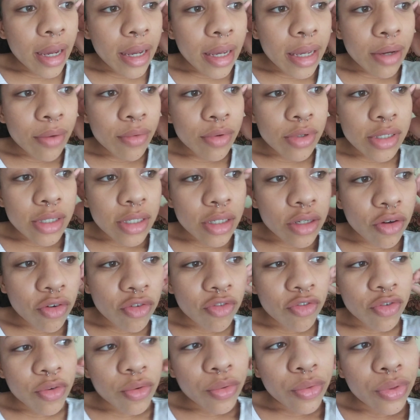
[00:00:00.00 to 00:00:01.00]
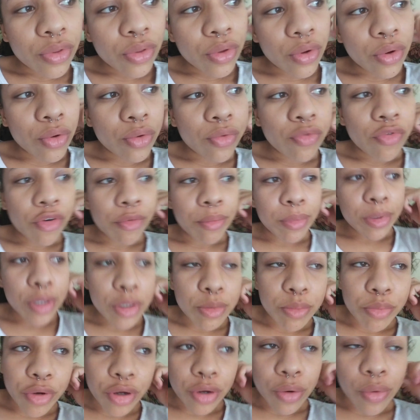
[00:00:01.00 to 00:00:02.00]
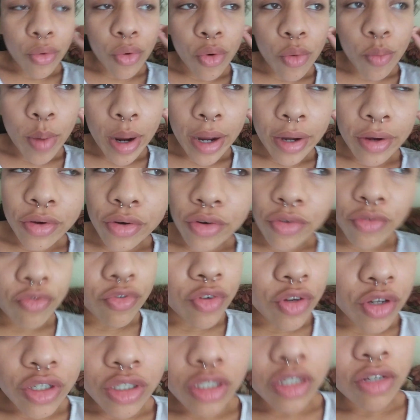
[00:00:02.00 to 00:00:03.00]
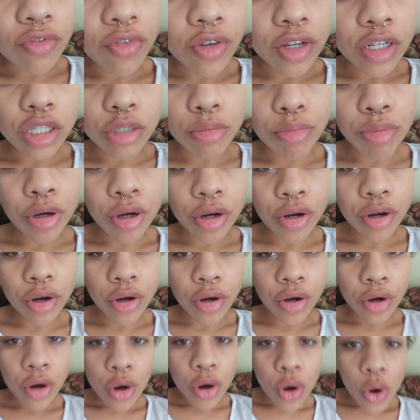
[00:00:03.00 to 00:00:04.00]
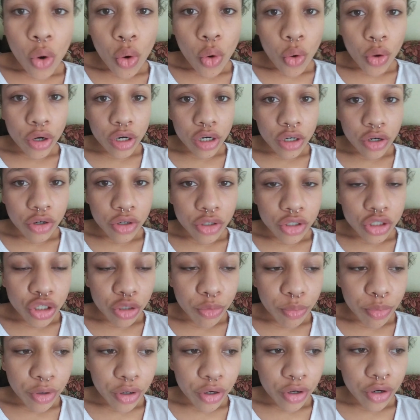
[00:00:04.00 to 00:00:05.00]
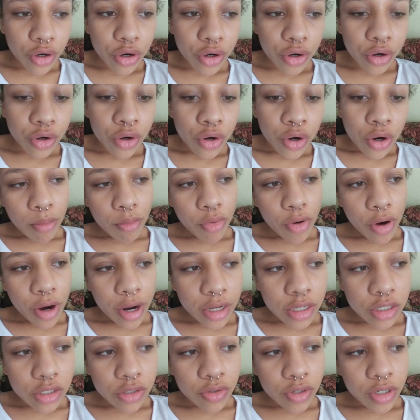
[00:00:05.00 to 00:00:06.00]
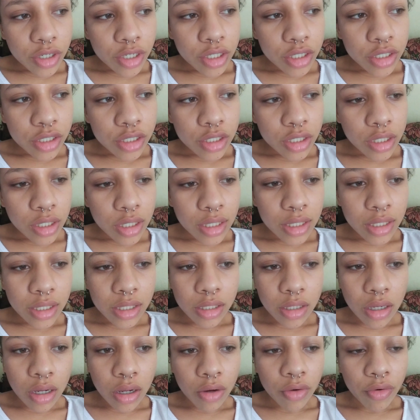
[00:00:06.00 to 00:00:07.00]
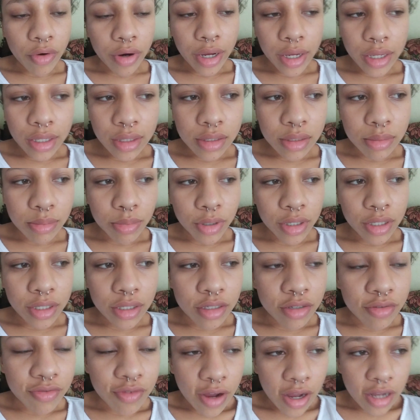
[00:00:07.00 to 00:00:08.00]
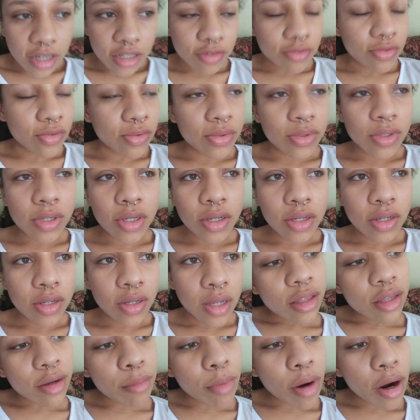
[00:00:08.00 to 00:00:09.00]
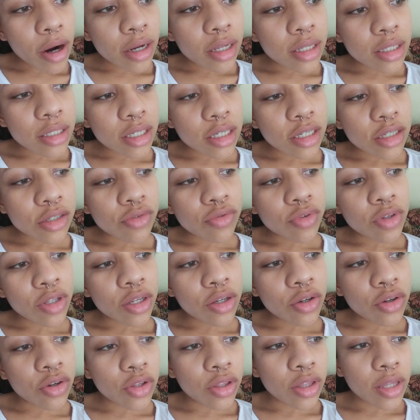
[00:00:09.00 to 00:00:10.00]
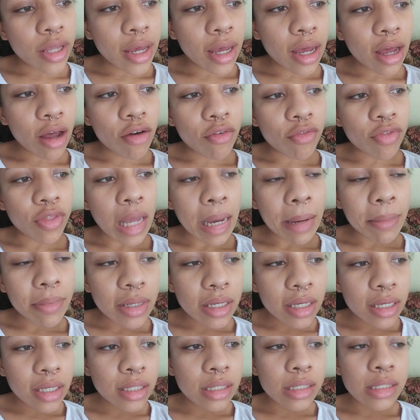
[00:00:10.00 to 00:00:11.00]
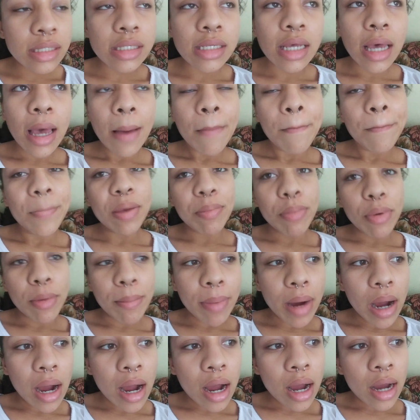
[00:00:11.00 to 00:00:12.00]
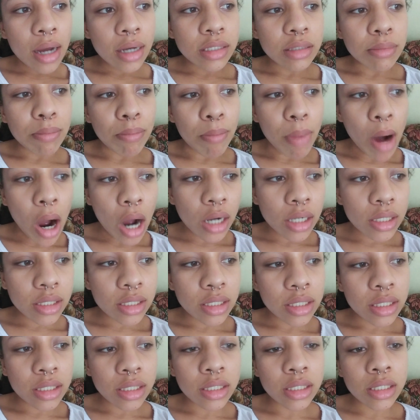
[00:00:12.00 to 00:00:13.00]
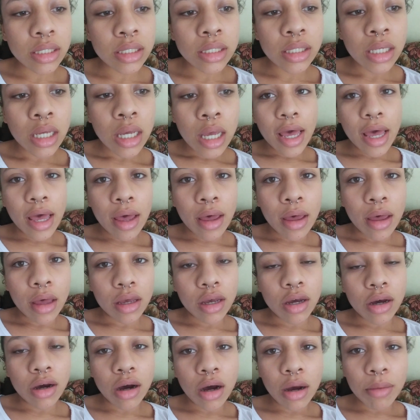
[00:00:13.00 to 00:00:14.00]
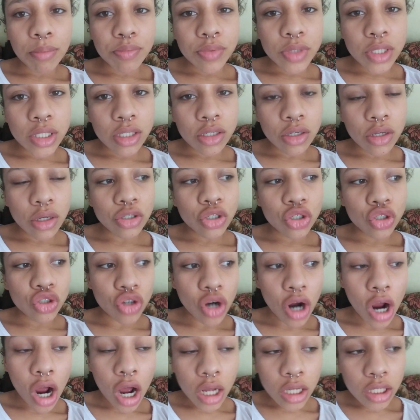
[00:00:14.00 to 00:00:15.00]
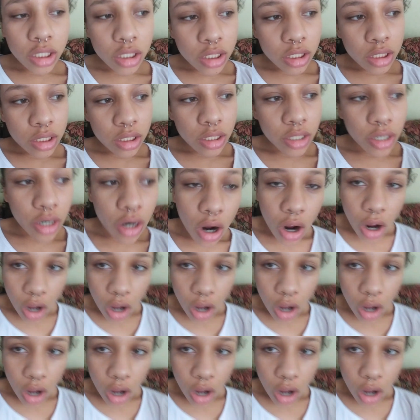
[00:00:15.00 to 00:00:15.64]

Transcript: it was enough food though for me to bring home. I couldn't finish the veggie burger or the Cruncher burger. Price range, it's alright, but it's fast food. Their marketing is really good. They have napkins, paper bags, boxes, cups, straws. They're